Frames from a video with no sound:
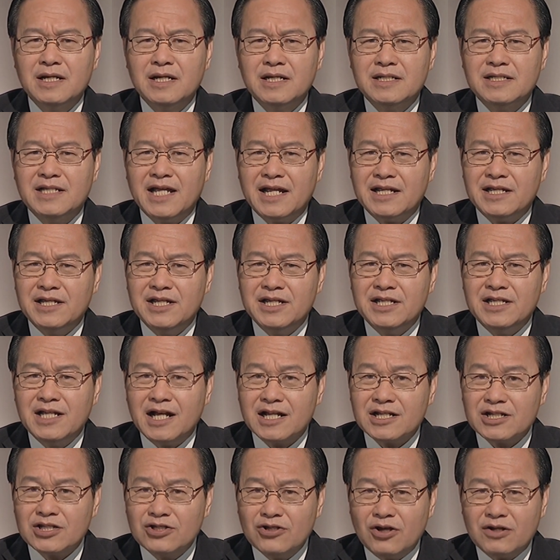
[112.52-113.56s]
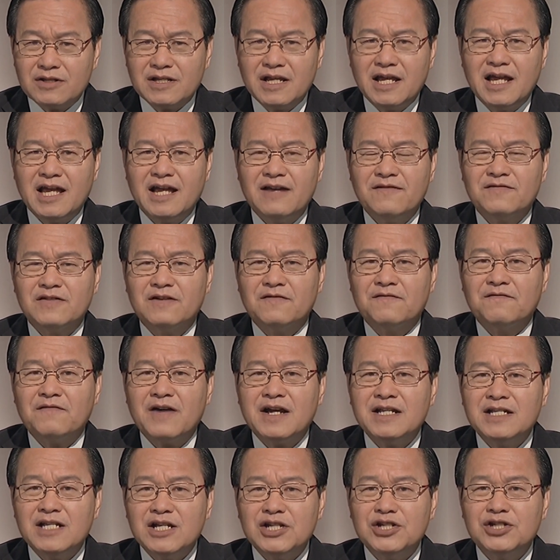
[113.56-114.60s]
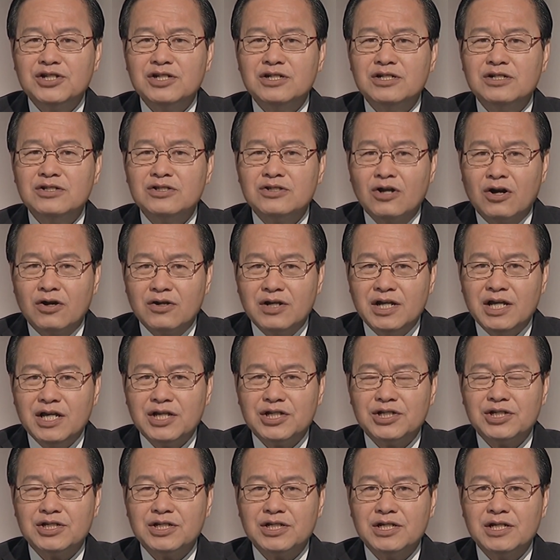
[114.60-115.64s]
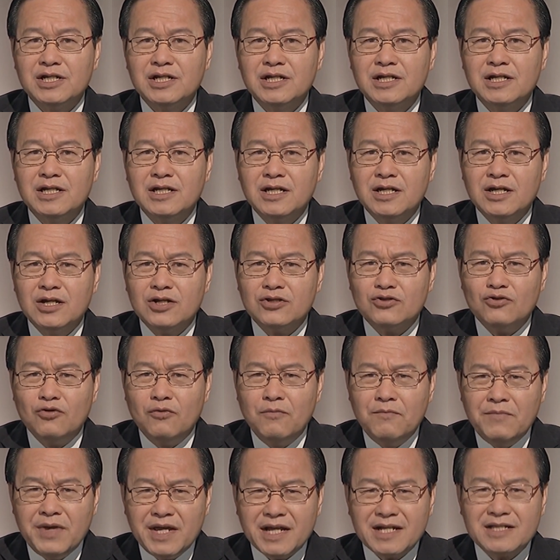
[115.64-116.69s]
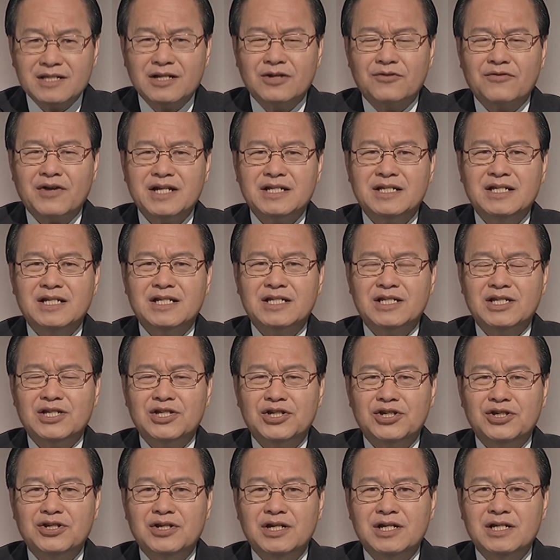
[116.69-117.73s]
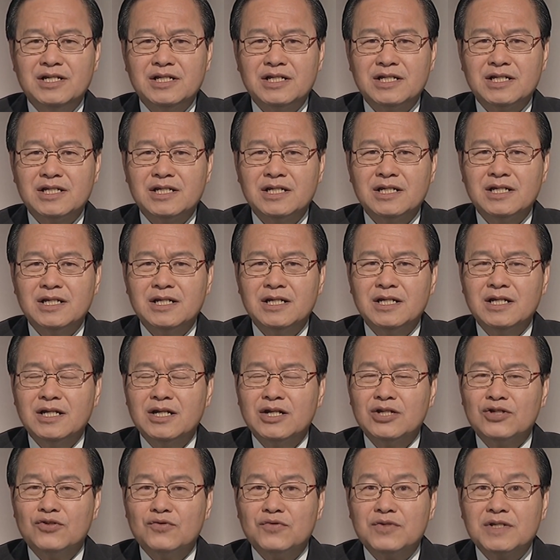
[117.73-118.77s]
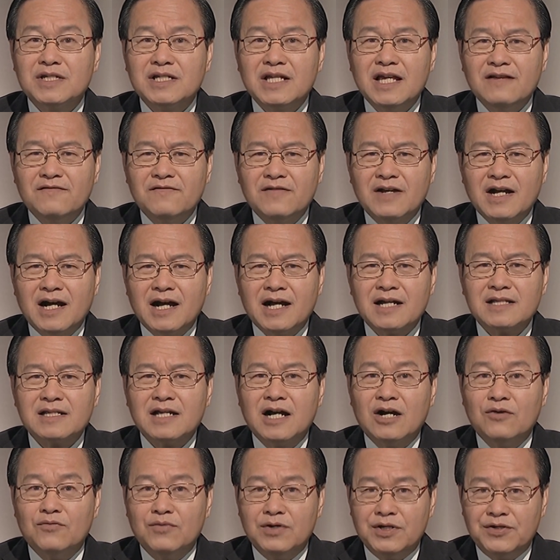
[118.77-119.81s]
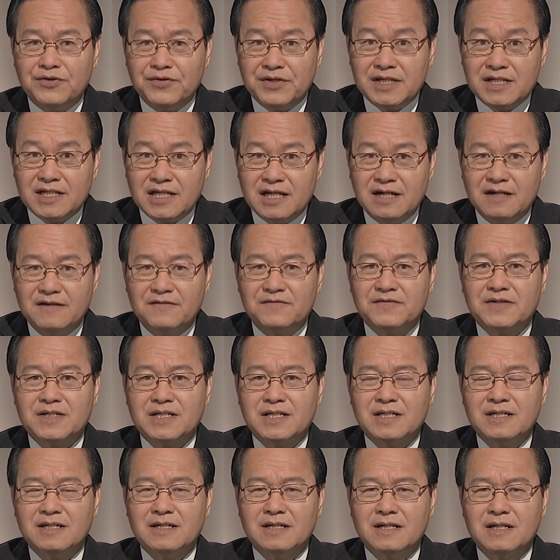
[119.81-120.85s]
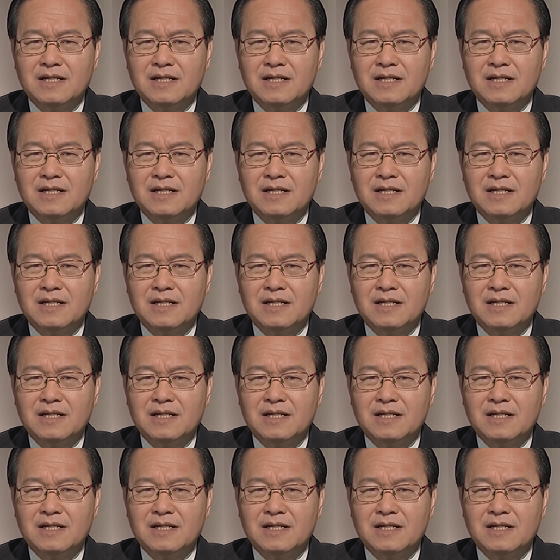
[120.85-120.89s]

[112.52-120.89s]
that he does not have the financial knowledge to make the right decisions to safeguard our reserves.